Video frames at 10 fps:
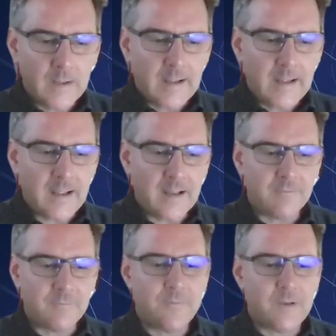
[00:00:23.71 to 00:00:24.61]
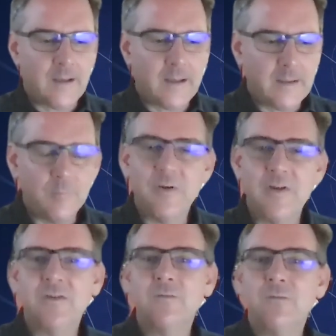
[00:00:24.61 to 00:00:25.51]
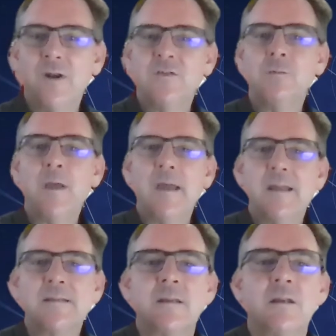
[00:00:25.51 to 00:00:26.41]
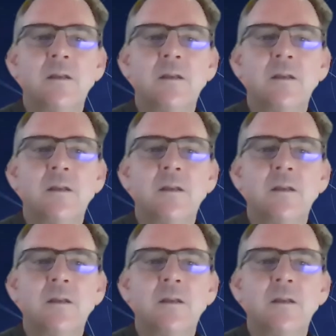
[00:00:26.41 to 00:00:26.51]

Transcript: have impressive resumes.